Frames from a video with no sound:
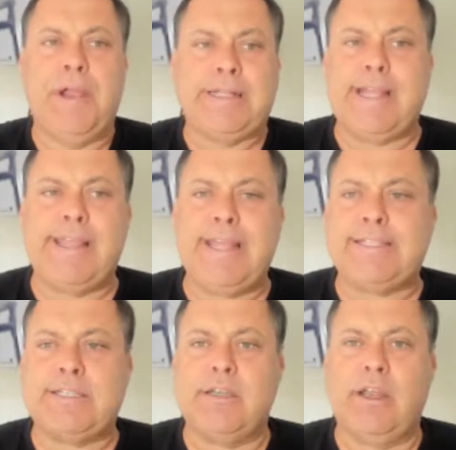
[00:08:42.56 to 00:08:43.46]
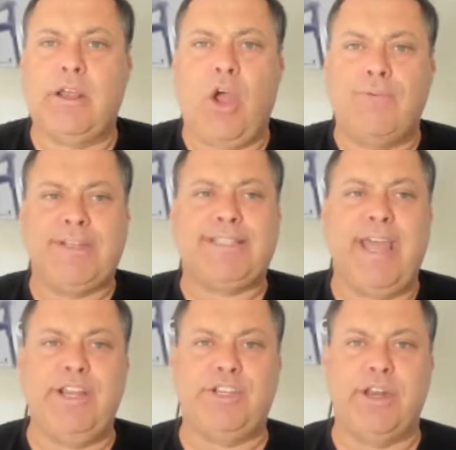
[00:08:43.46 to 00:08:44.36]
So this
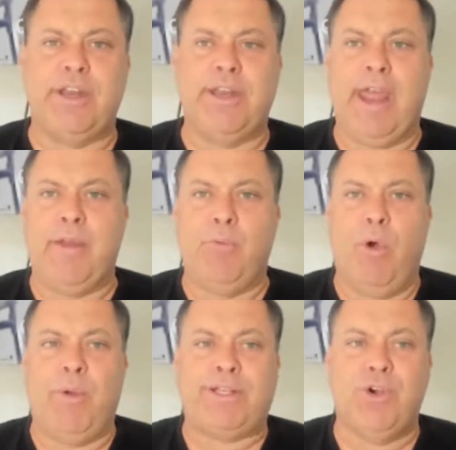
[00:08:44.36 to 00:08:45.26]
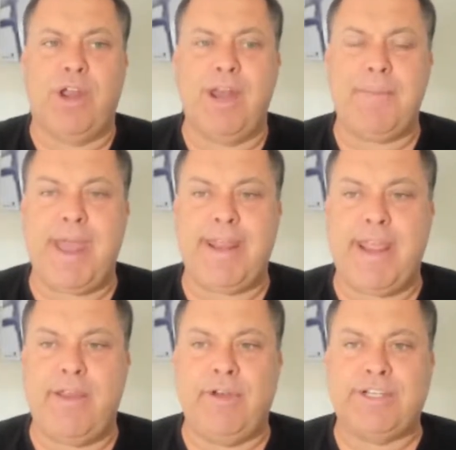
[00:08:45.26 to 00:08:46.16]
conversation and what we're talking about
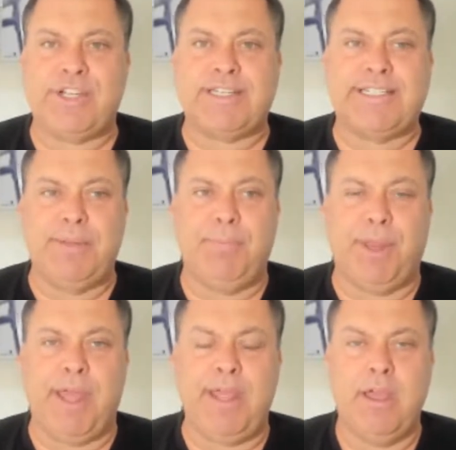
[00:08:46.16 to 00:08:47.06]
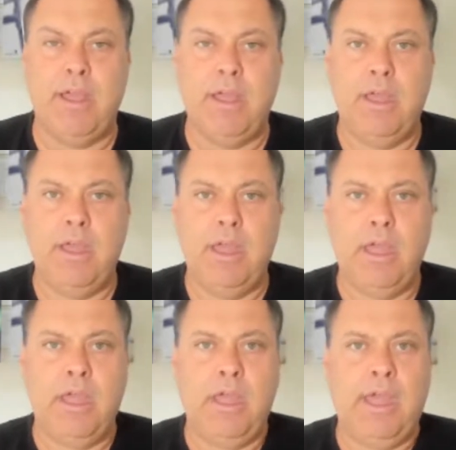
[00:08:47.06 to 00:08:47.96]
here is just simply
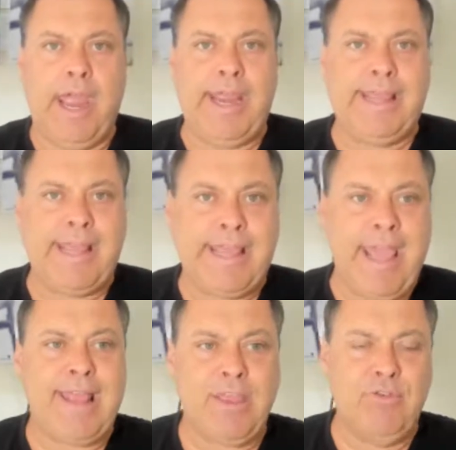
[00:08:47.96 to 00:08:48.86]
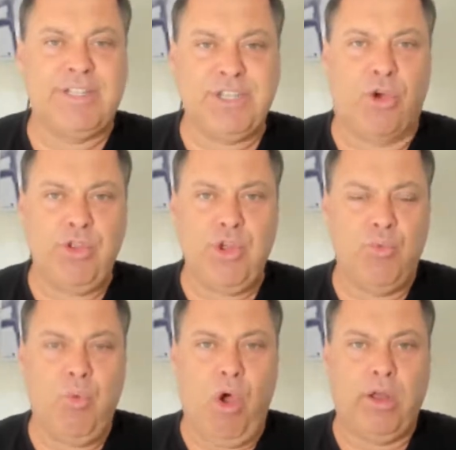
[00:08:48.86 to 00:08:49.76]
either get the result
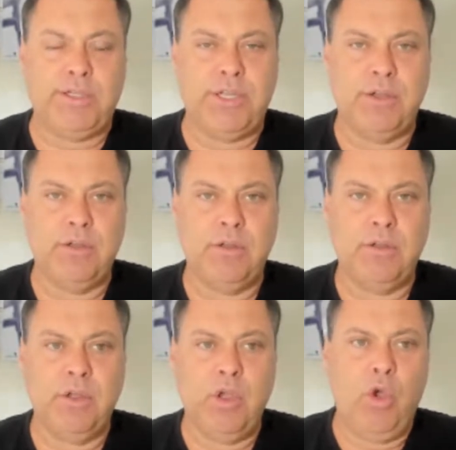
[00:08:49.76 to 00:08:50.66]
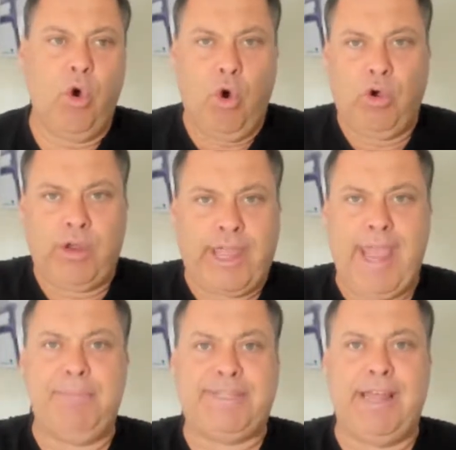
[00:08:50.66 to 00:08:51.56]
you want or
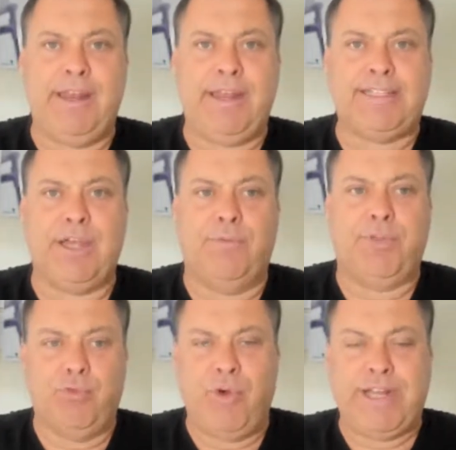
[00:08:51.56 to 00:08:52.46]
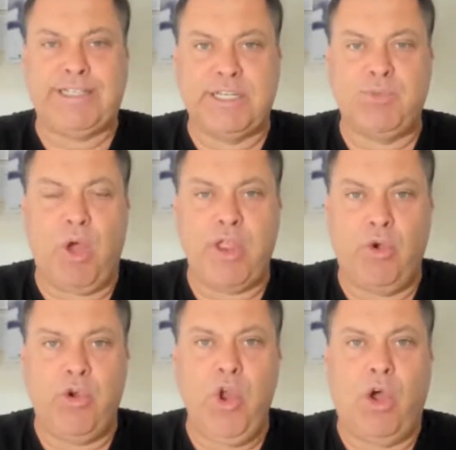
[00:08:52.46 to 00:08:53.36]
keep telling yourself the reasons why
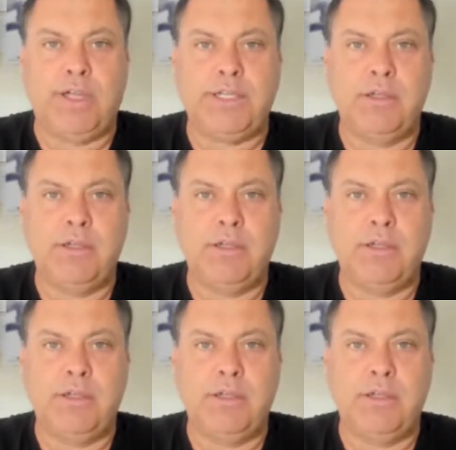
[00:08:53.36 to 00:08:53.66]
you're not,